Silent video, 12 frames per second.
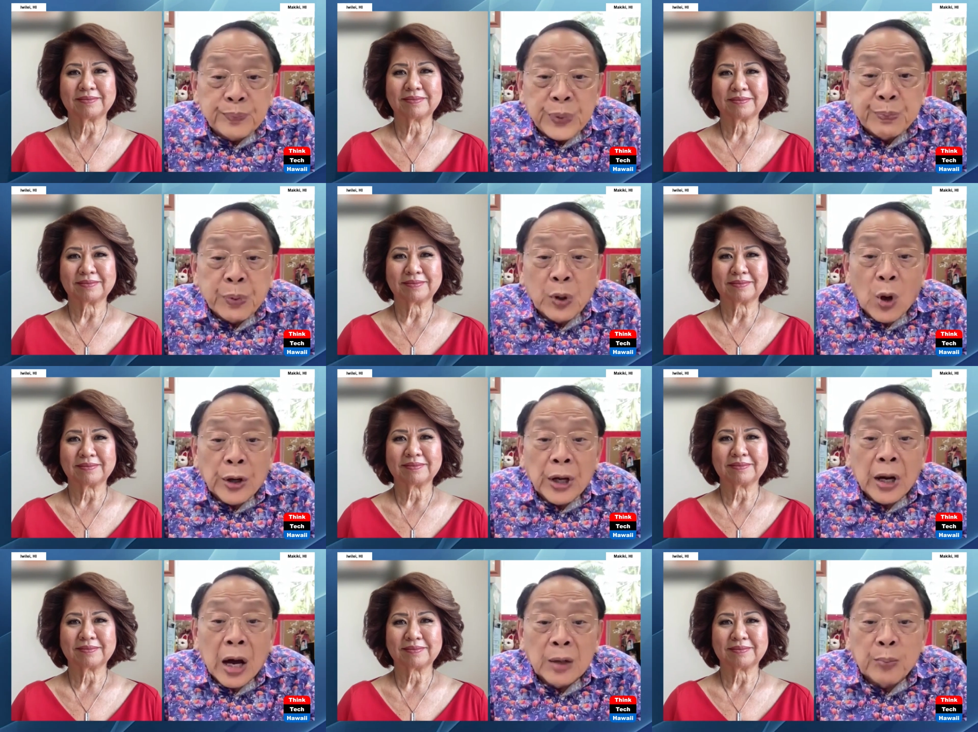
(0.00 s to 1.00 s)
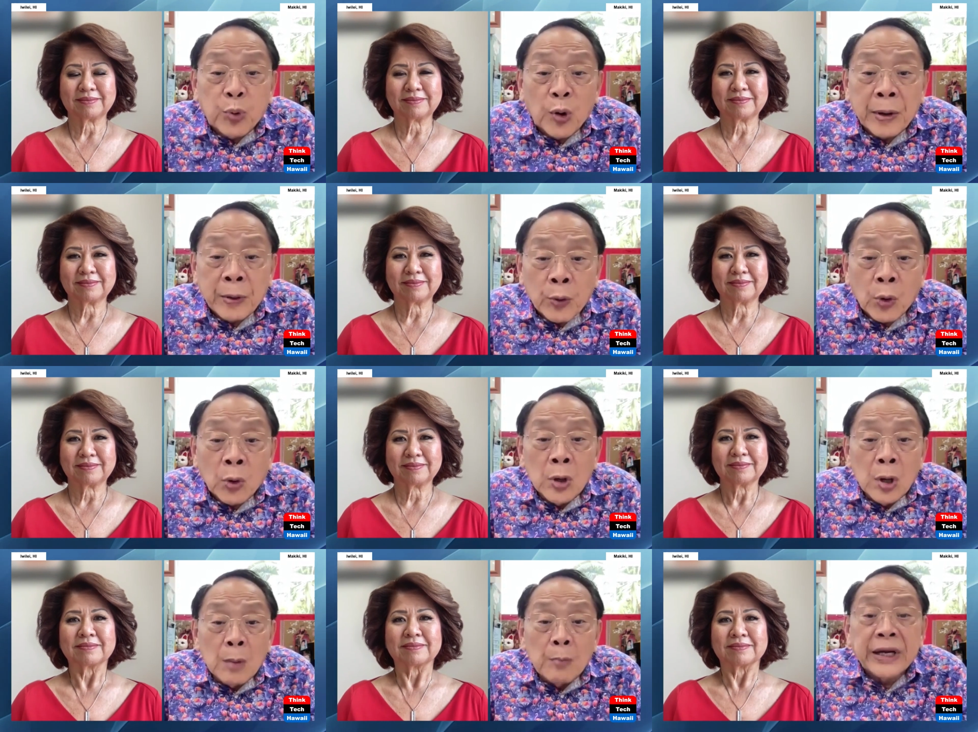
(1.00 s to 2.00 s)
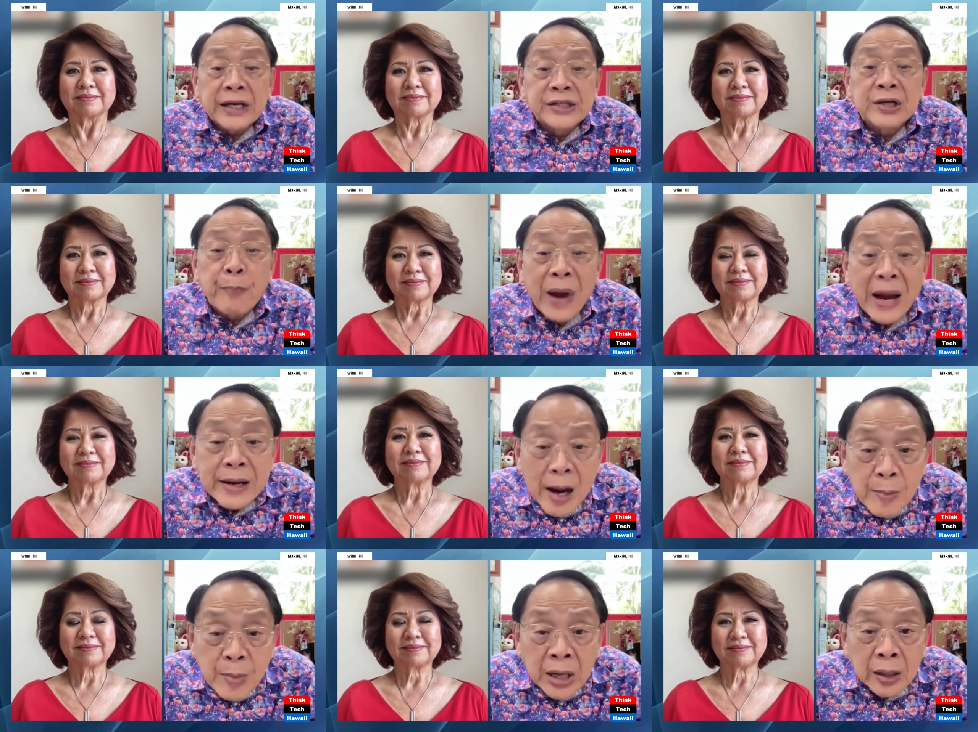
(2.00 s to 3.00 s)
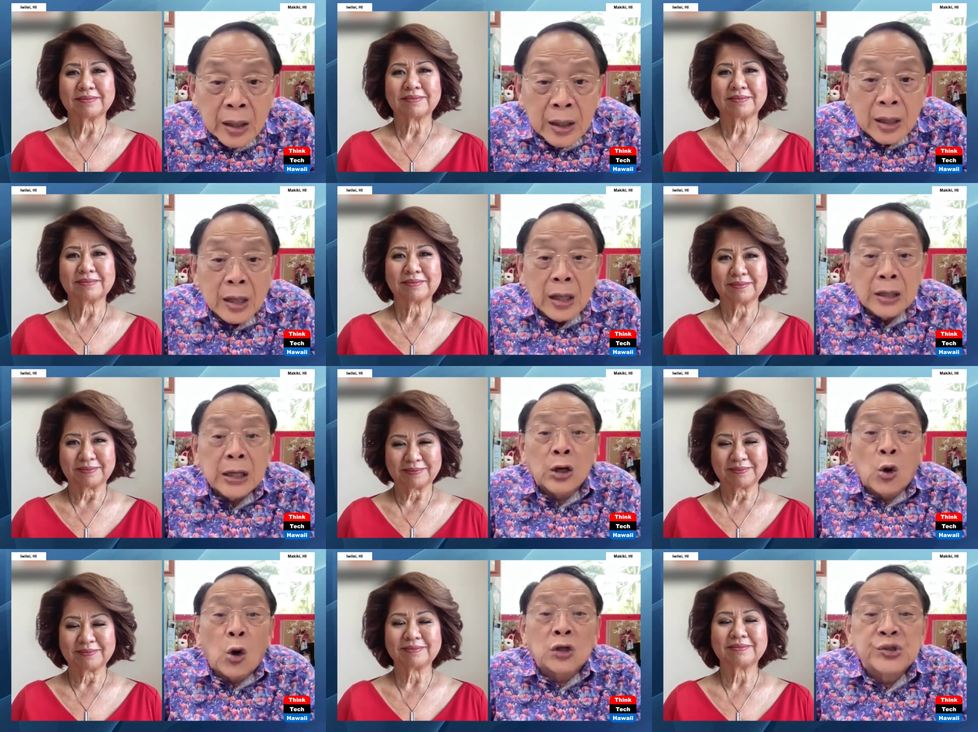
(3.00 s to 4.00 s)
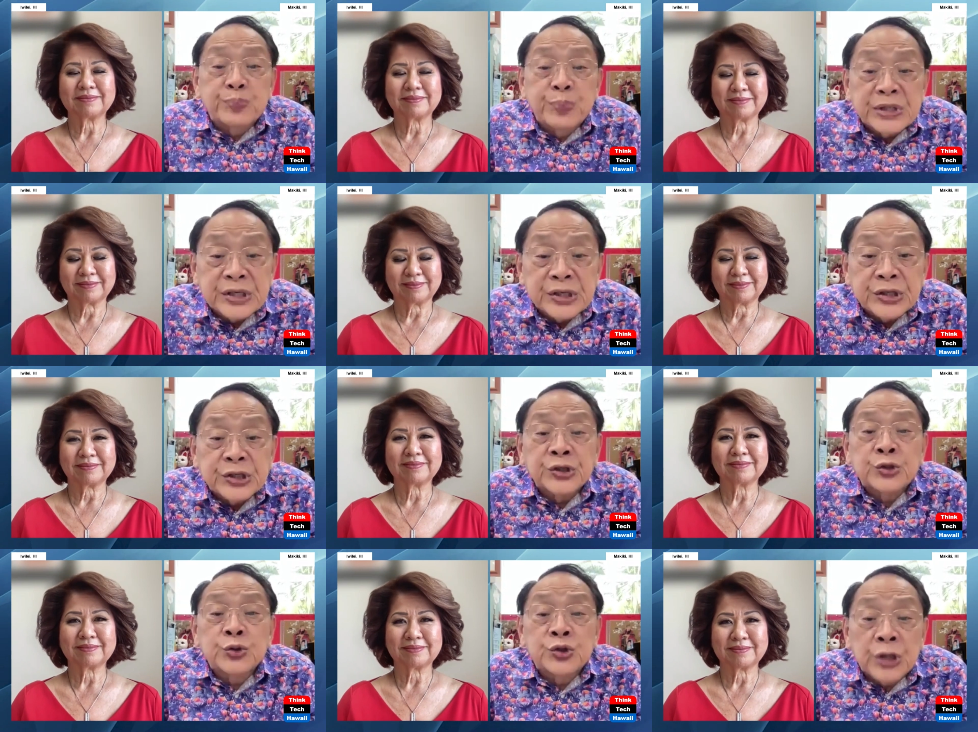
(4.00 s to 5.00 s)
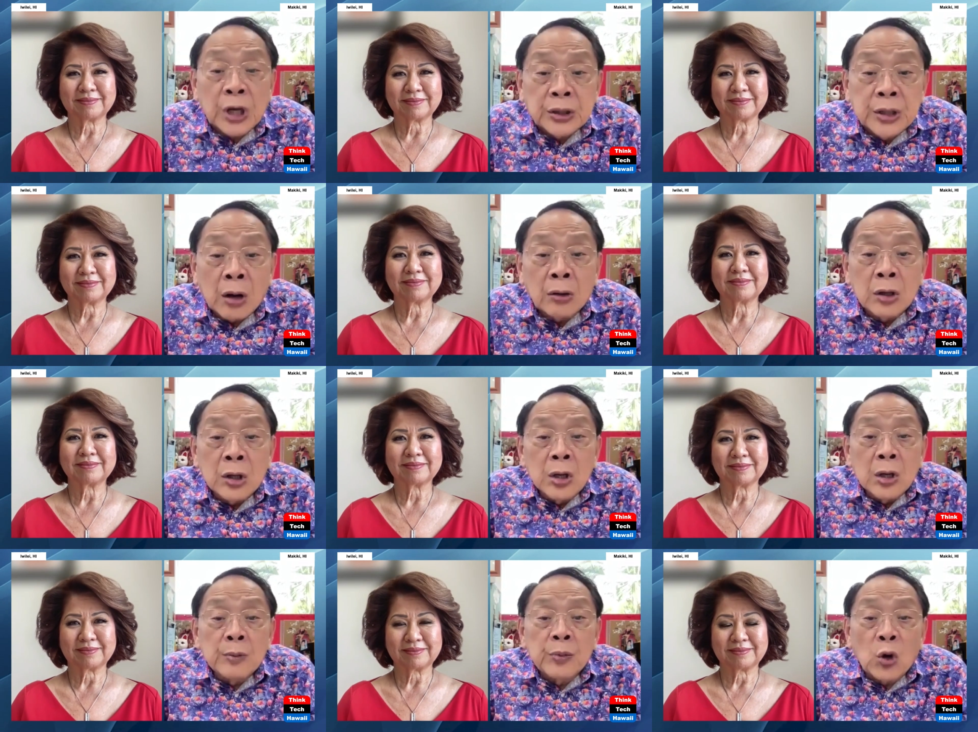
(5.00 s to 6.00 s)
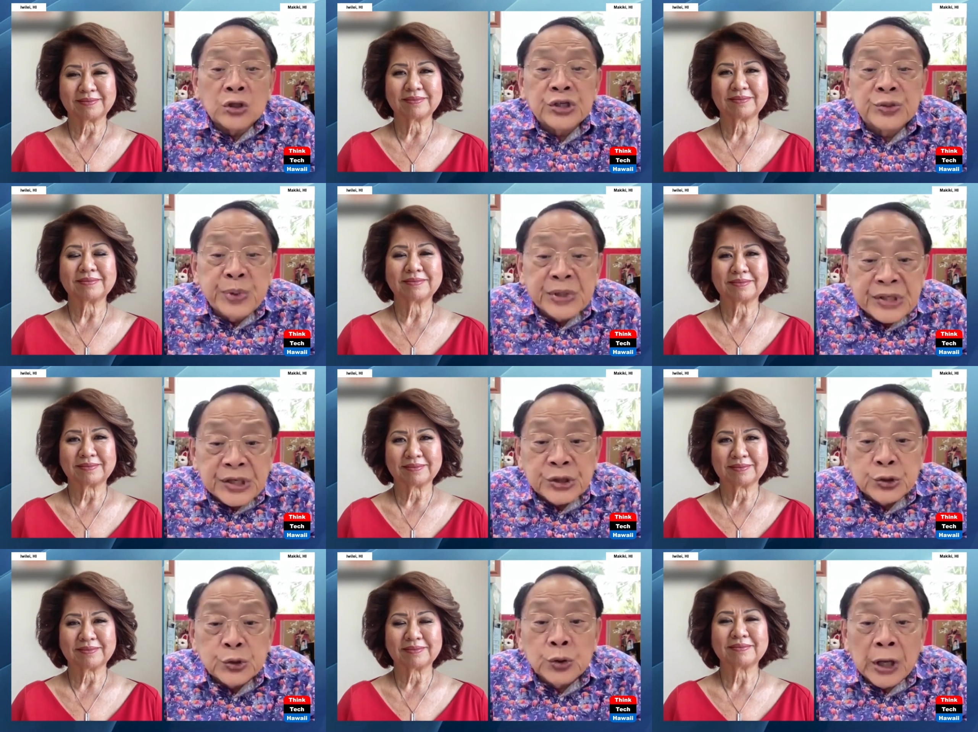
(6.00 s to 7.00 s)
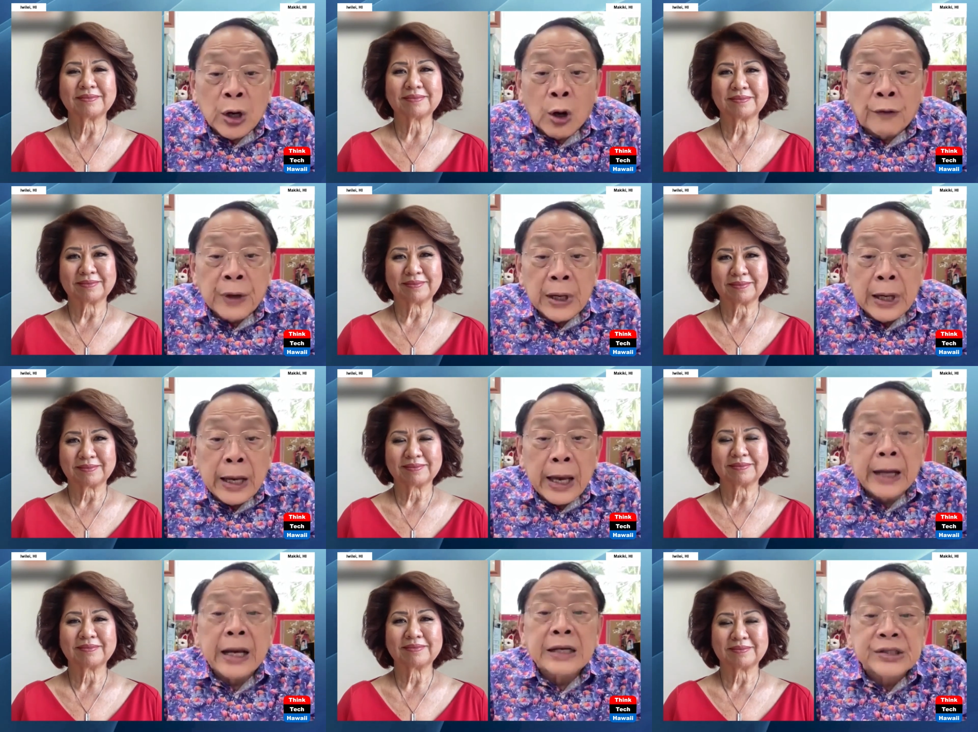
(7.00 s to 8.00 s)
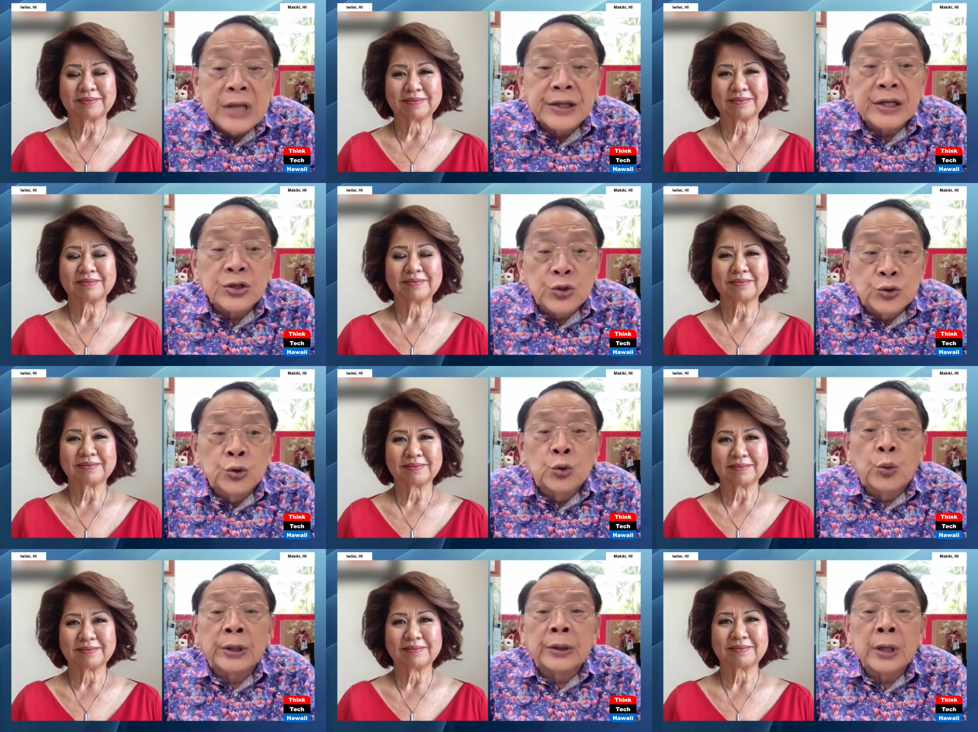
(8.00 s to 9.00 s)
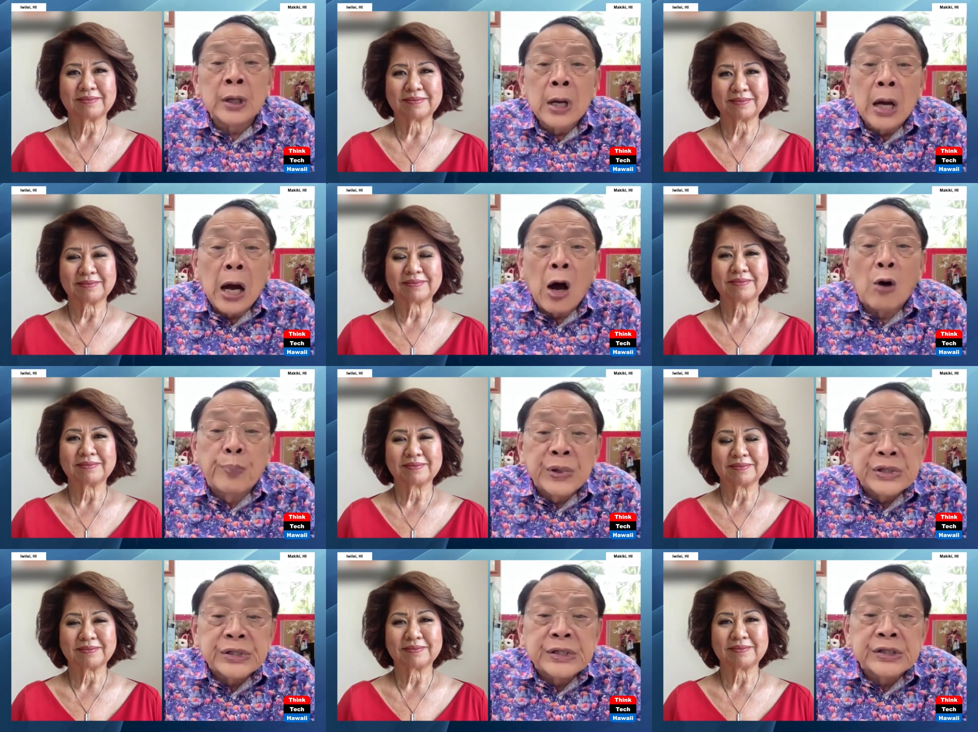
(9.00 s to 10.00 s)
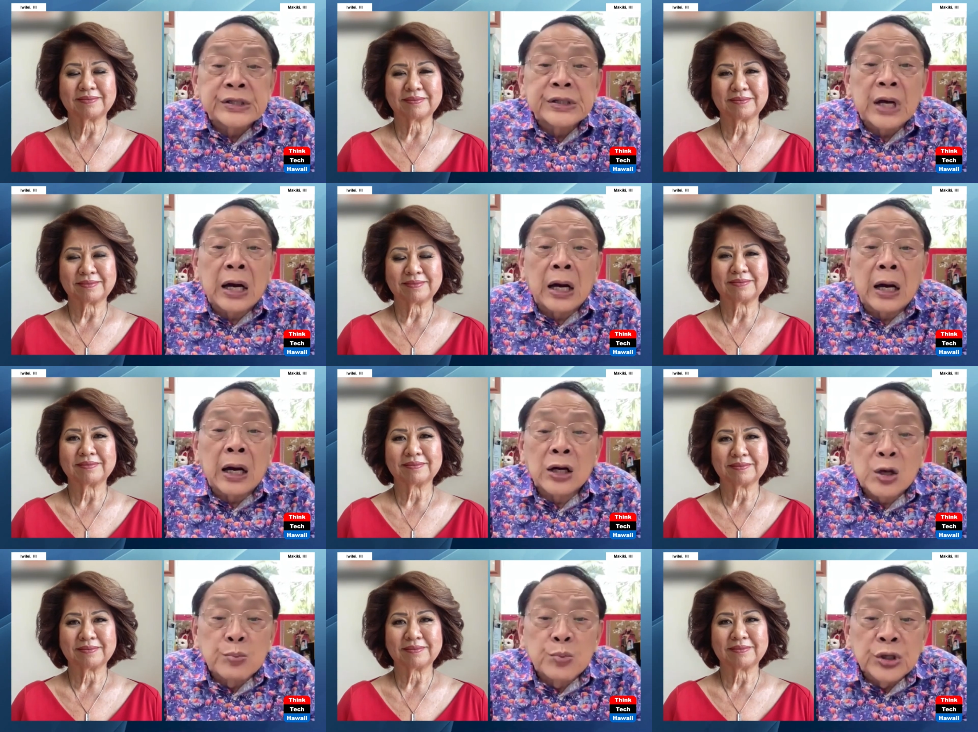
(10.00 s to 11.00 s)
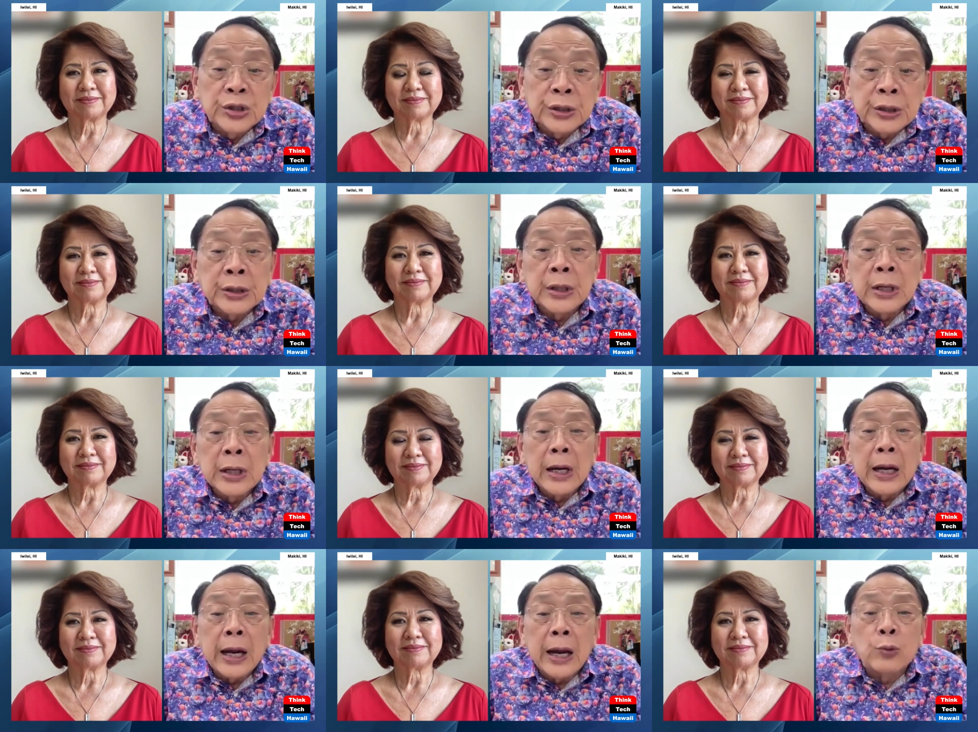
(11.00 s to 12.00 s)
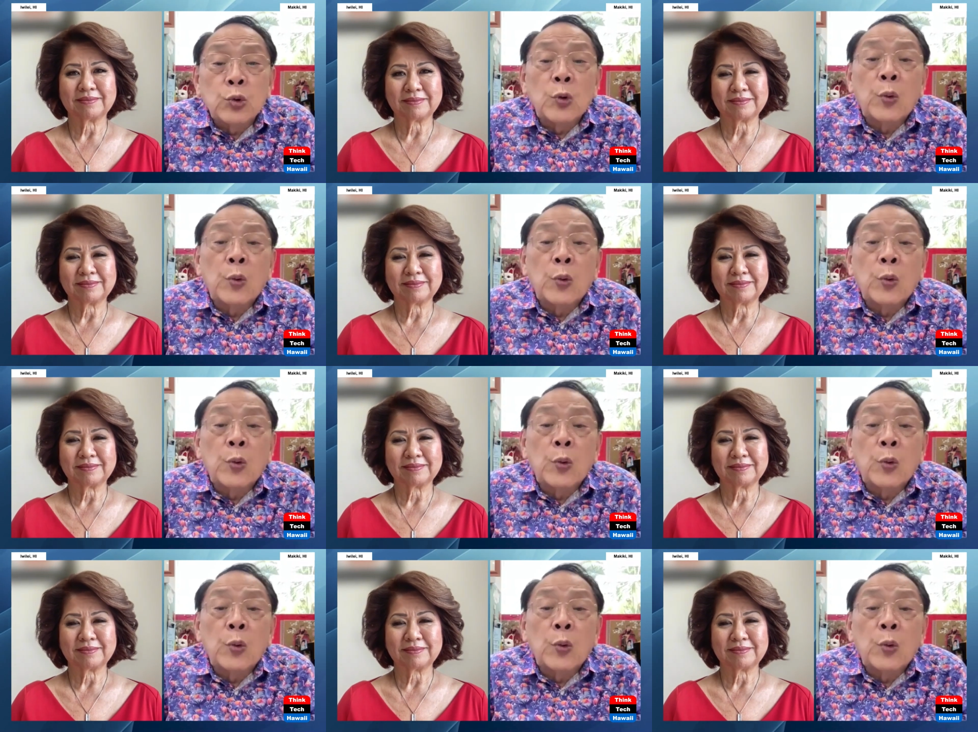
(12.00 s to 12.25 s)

Speaker 1: people on an unemployment roll, but it's a pandemic that causes businesses to shut down, causes business to lay off, and has nothing to do with our business uh, our community. And